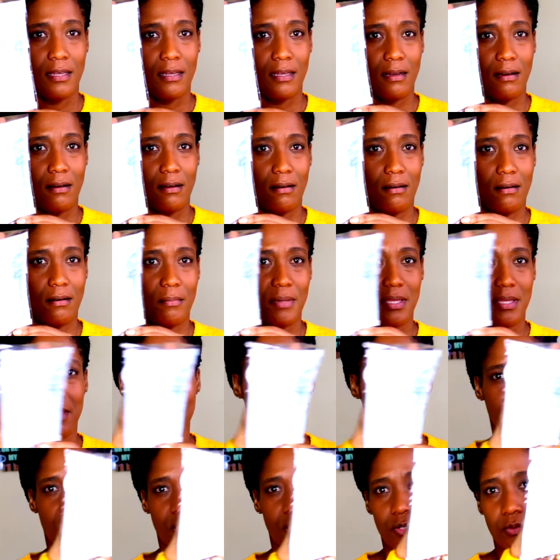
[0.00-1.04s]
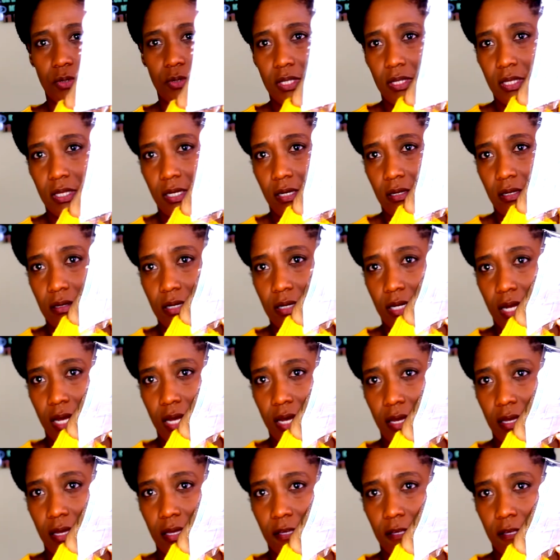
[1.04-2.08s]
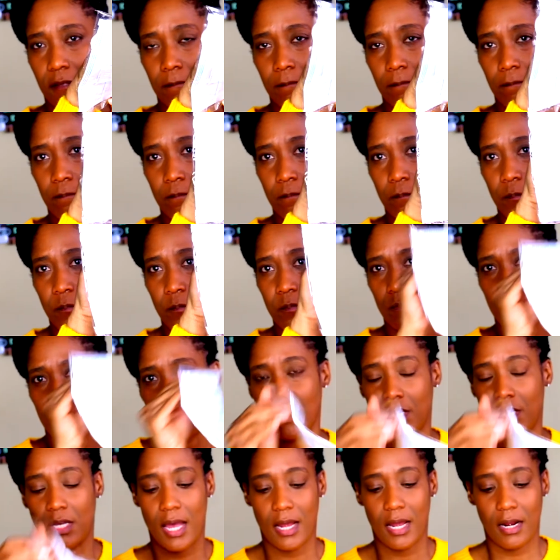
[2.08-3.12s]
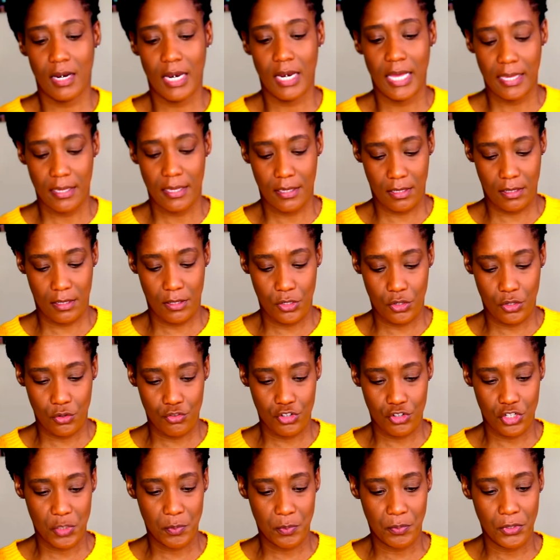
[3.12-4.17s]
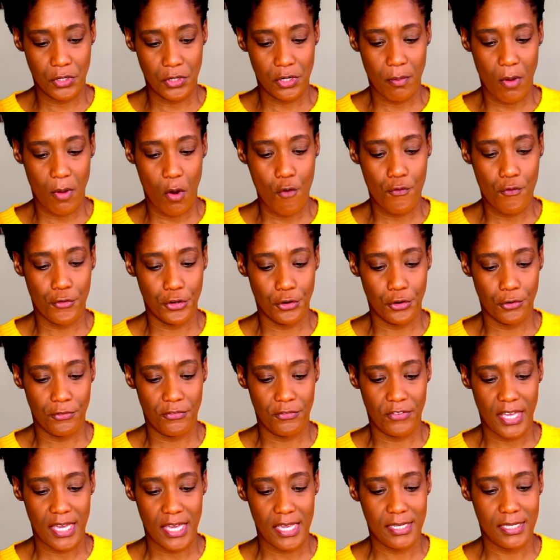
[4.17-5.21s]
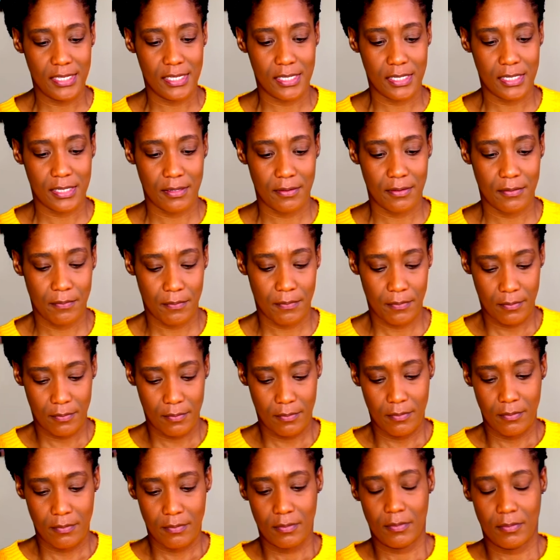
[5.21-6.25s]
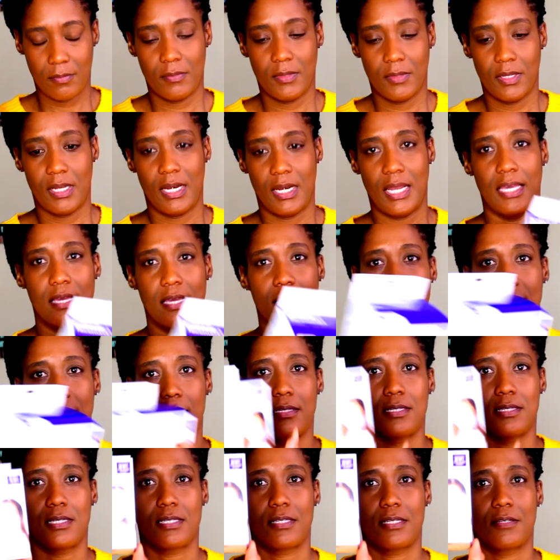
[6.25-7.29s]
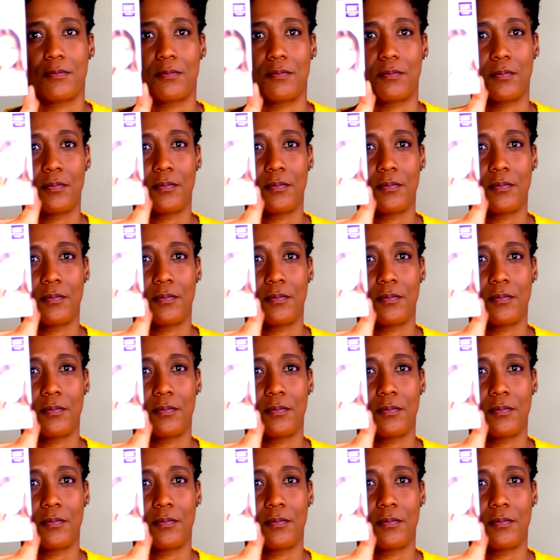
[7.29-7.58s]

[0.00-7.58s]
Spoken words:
And this is what they look like. Kind of like you just put them over your face like this.